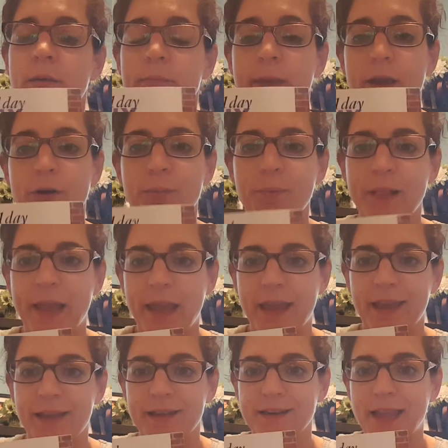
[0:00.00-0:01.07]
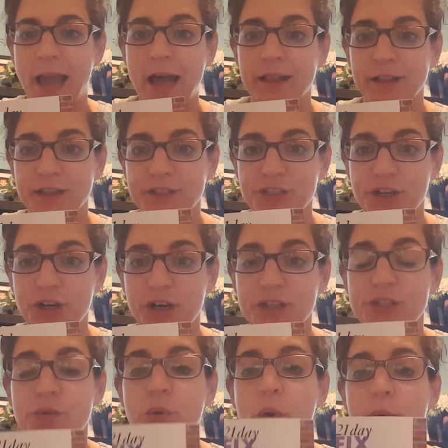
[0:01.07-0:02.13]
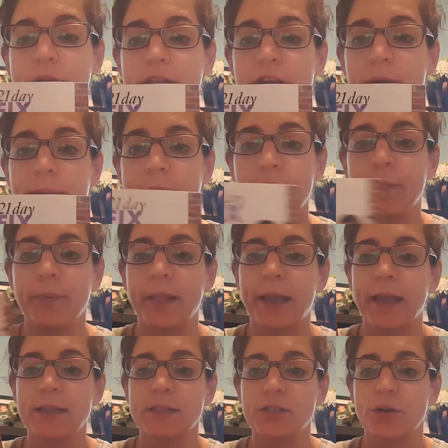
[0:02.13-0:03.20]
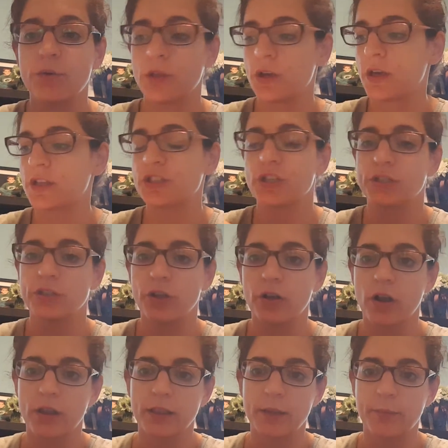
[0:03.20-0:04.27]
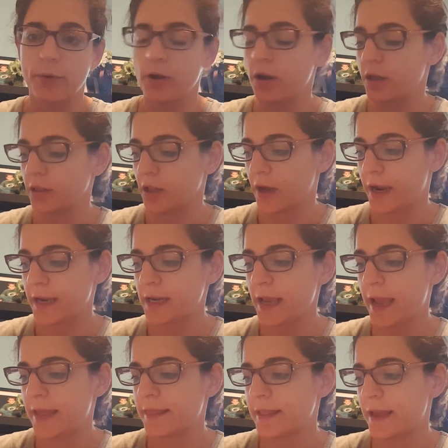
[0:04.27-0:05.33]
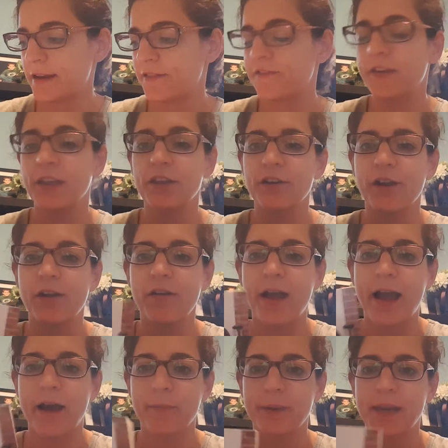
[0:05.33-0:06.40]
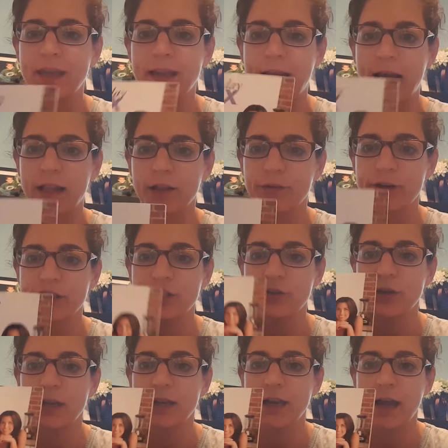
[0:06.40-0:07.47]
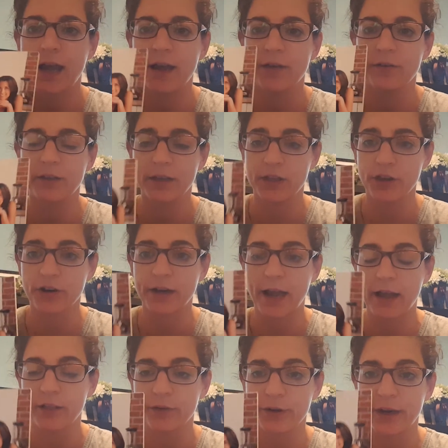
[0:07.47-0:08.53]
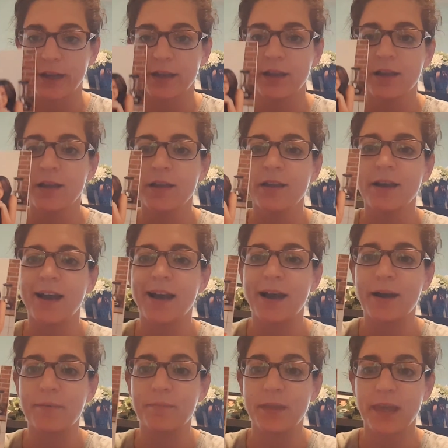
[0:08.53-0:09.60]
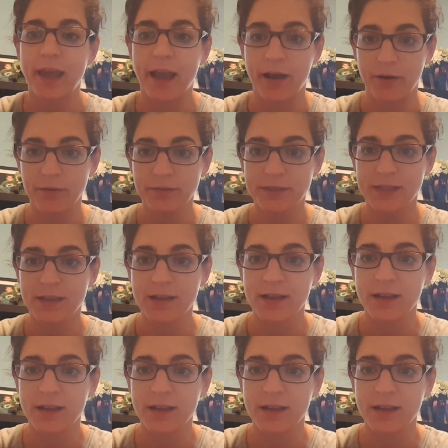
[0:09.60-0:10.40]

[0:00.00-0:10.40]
meal plan, calendar. So go in your meal plan, so you can just look on the book online and then figure out how many calories you can, your calorie count,